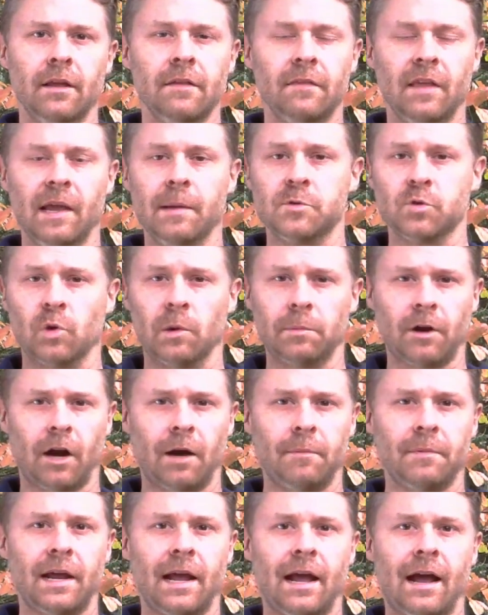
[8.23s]
They absorb
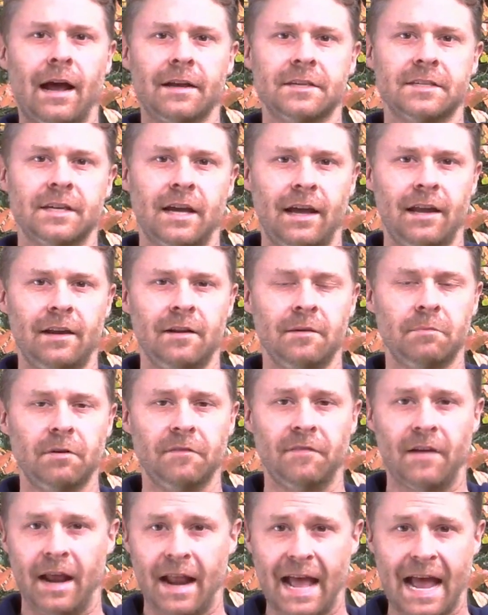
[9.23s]
carbon dioxide,
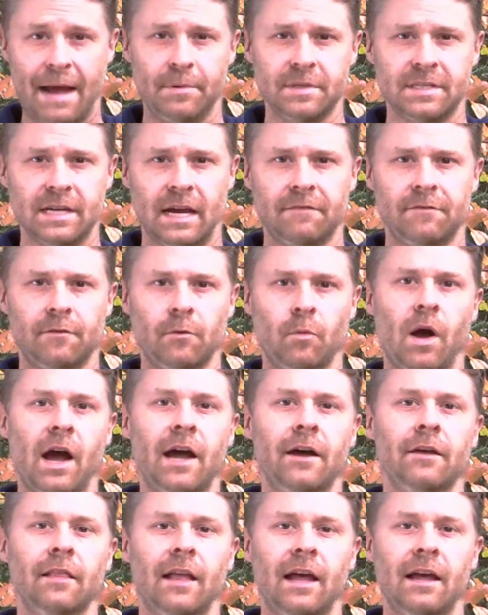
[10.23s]
provide habitat for
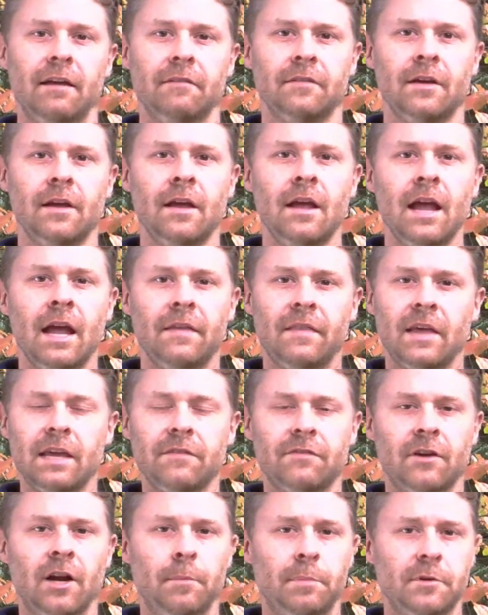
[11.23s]
wildlife, and they
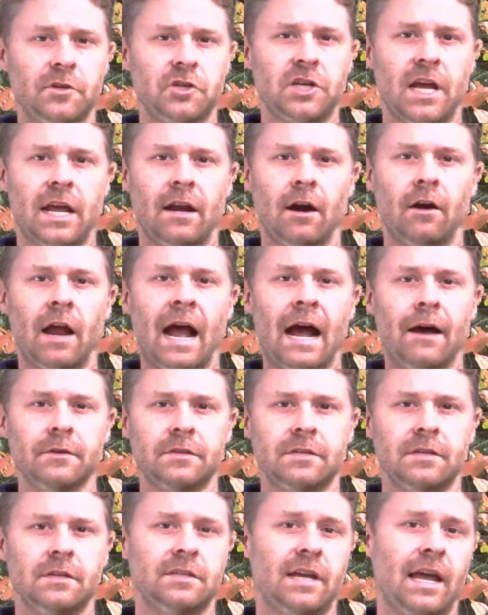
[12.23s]
even help us shade our
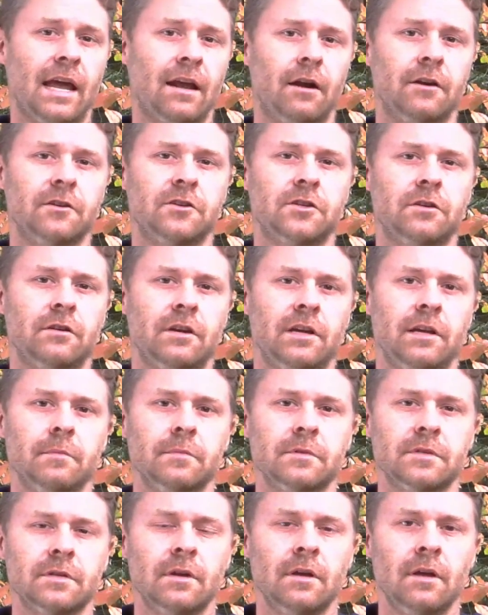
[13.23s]
houses and our
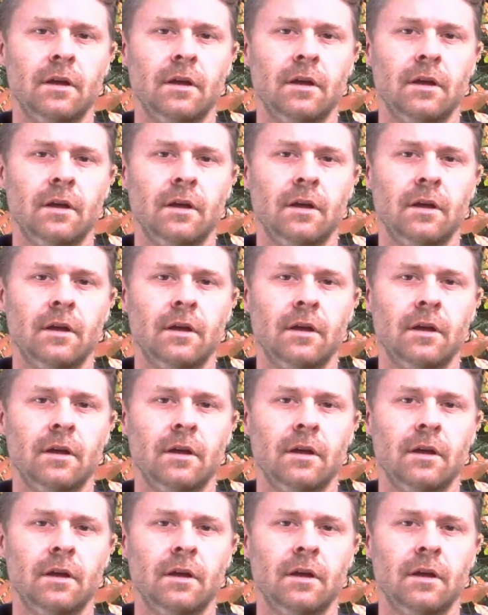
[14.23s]
streams.